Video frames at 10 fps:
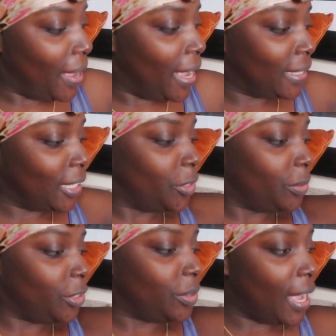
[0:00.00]
as I
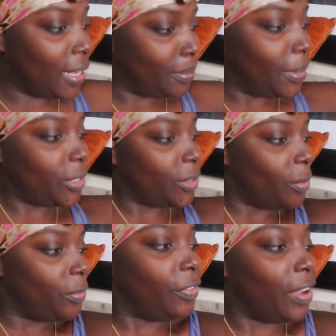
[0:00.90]
showed you guys, my
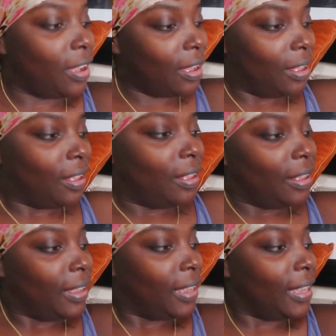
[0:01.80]
sofa
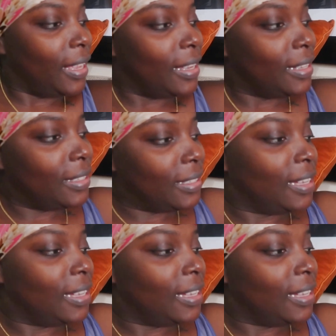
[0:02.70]
is